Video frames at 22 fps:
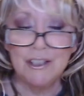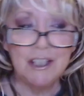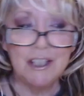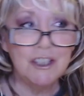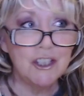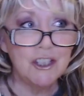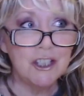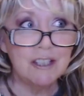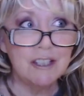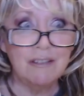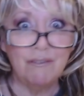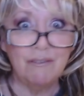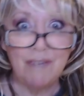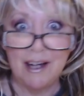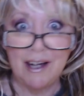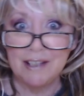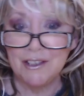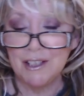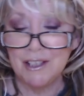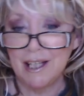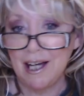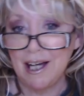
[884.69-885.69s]
It's just
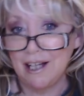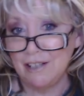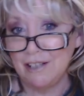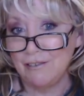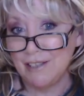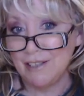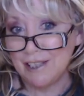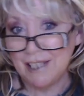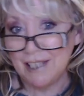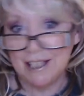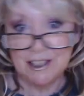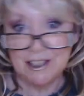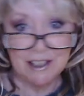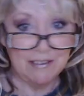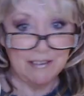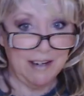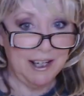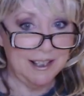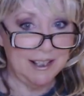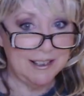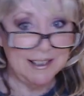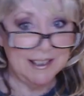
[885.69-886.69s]
fun to kind of
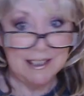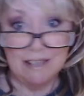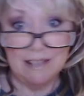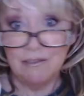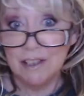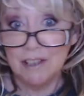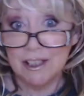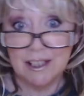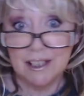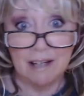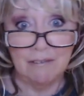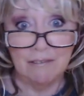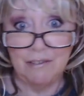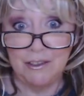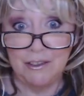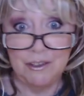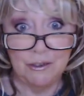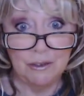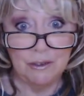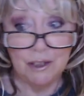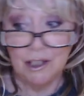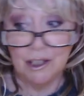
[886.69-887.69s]
accessorize, give yourself a
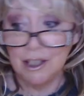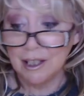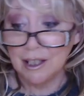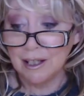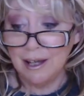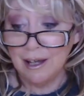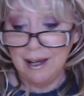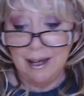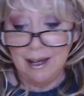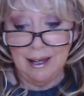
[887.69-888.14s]
new look,